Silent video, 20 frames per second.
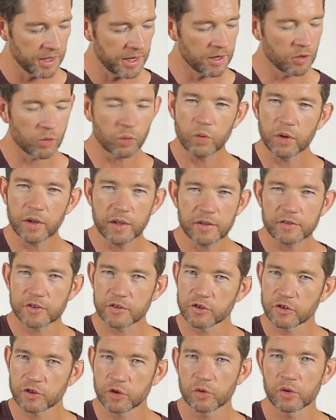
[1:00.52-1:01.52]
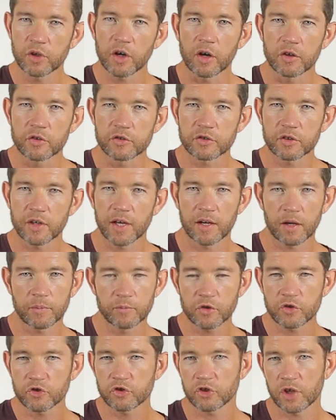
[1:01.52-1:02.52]
and all it is is two notes, and
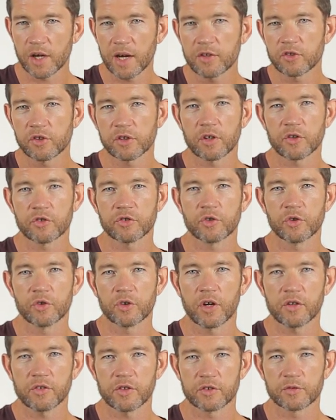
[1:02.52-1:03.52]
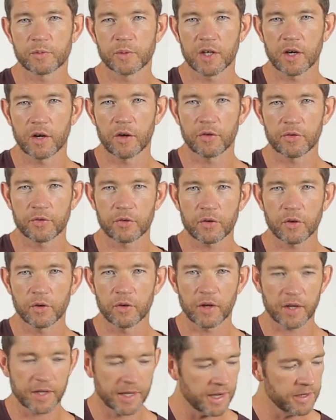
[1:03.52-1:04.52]
I'm just changing those two notes as we go through,
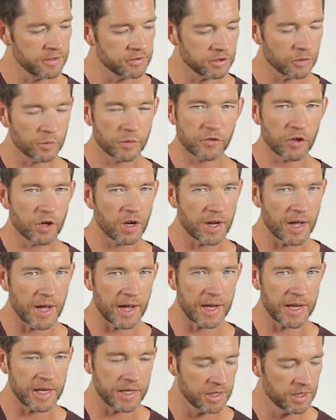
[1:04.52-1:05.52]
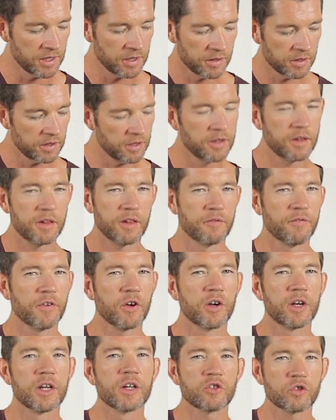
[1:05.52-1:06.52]
okay? So we've got an A, the
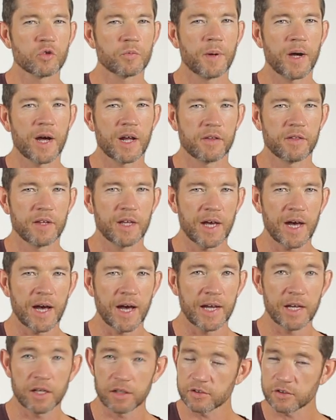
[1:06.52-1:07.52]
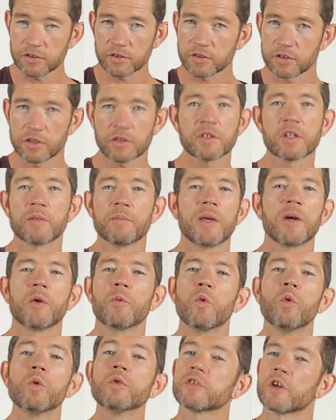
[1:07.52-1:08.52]
very initial part of the A, and this, is, this can be
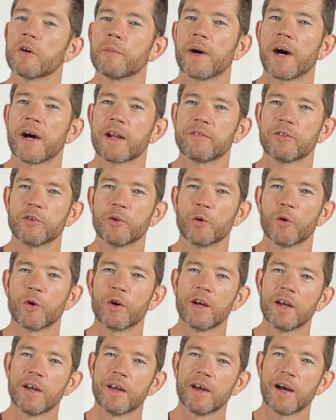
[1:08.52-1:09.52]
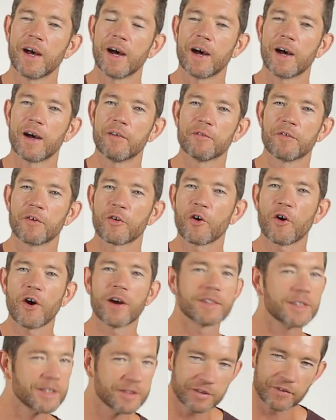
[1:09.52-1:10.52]
also part of your uh,
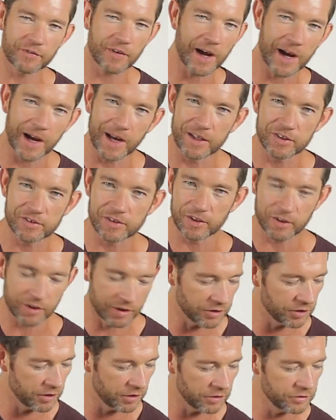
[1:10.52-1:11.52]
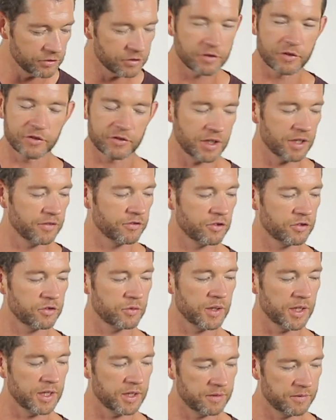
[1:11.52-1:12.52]
varieties of A's that you can use, instead of just
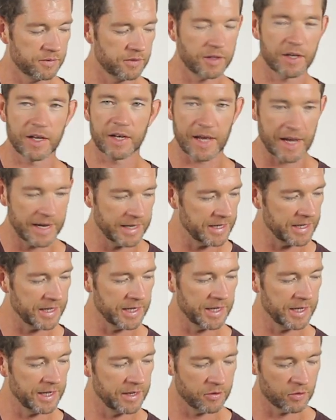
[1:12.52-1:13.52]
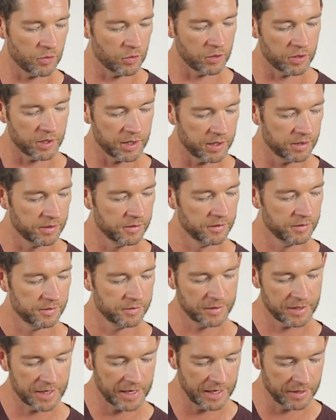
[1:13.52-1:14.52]
doing an, an A down here, or a
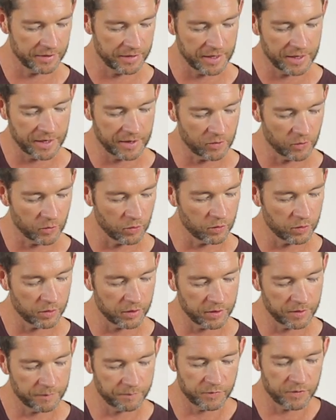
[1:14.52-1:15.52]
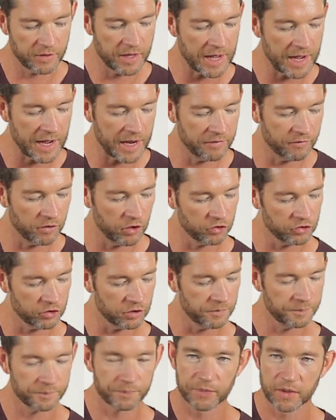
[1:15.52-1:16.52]
A there, or a, that A
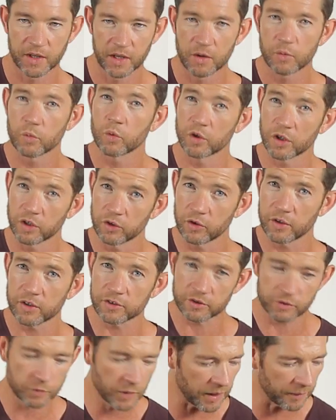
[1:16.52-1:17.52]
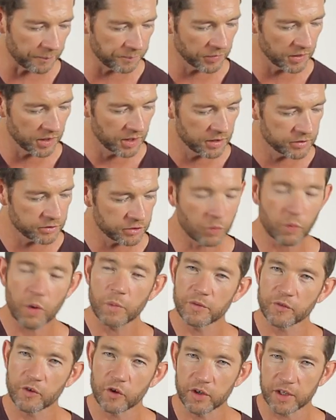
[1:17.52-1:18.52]
version, we can do this as well. So
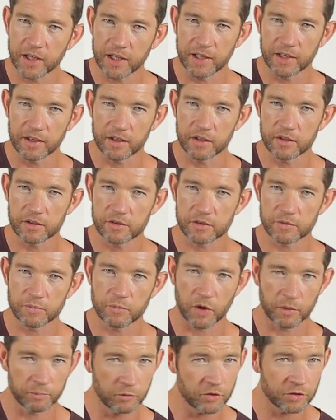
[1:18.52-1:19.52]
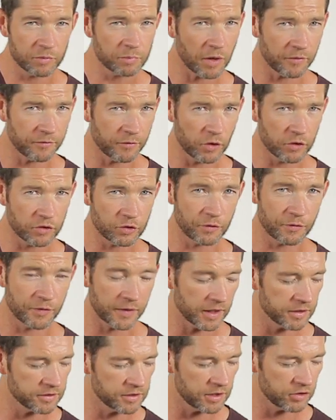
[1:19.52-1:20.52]
what we've got here is, I'm using my first two
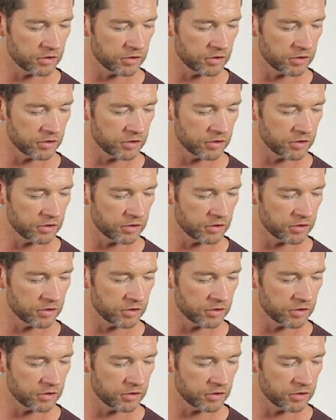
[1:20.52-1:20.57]
fingers